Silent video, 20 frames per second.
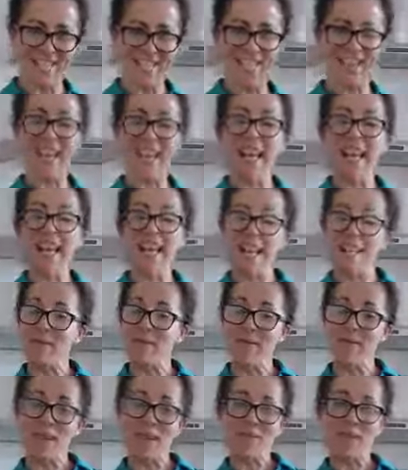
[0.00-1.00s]
as well.
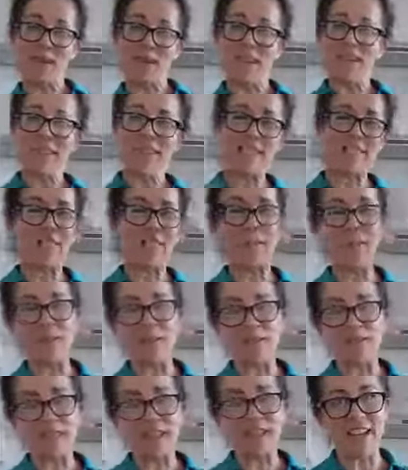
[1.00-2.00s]
Let me know. Please let me
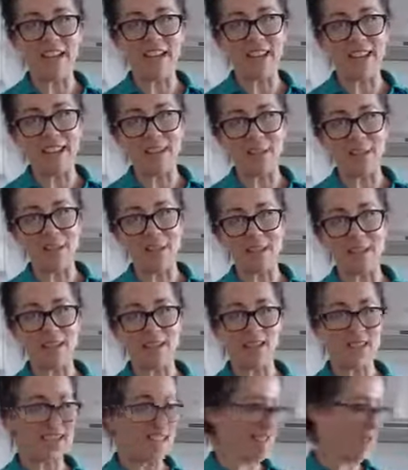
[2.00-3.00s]
know if you have any
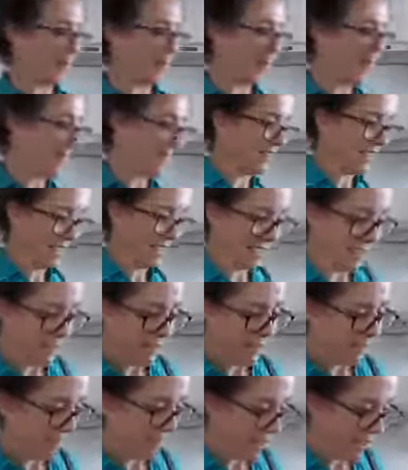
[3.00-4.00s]
questions as well.
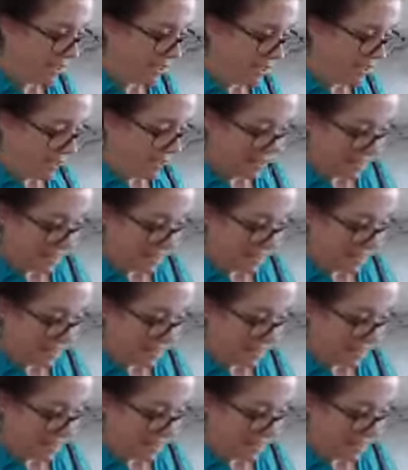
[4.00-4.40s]
Okay.